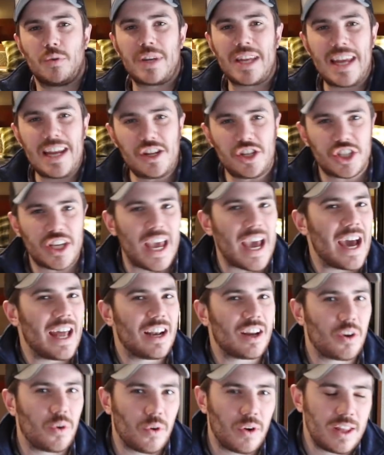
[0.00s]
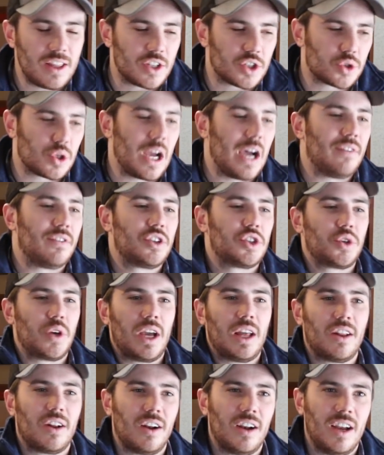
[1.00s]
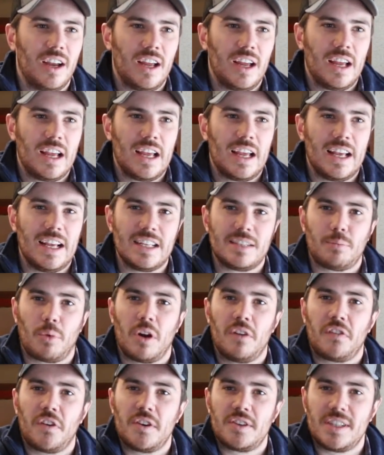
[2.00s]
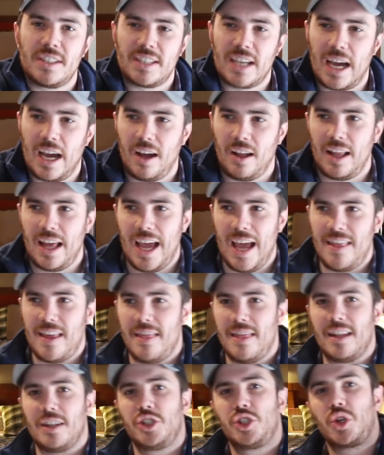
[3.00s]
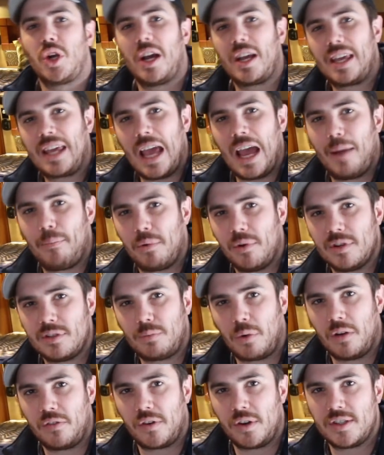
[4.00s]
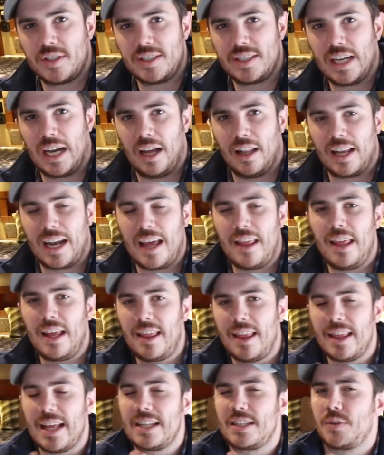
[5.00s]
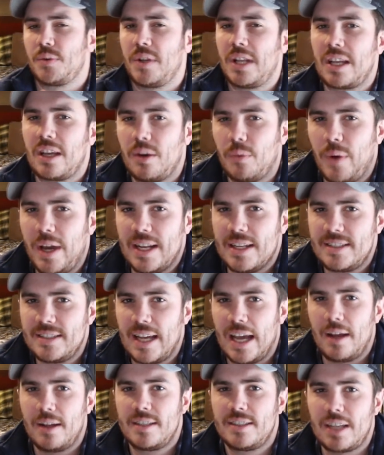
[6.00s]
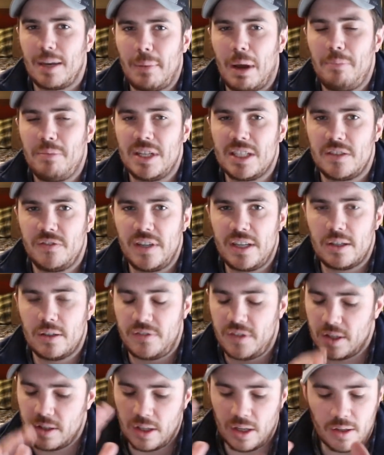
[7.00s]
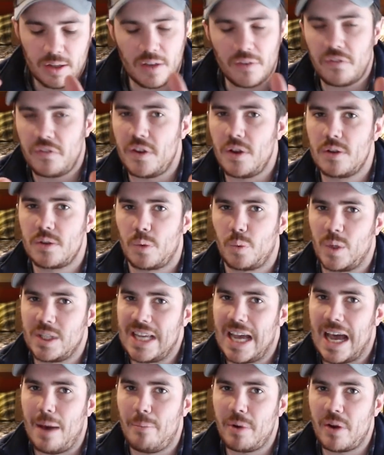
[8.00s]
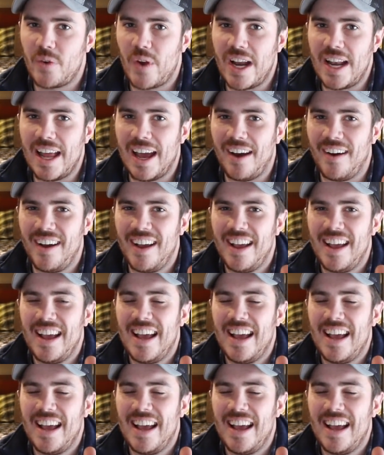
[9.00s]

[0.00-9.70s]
in each category, the travel trailer is more versatile, and then the truck camper is more versatile. And I think that that's a really good way to sum up this video if you're a little confused with what's happening right now.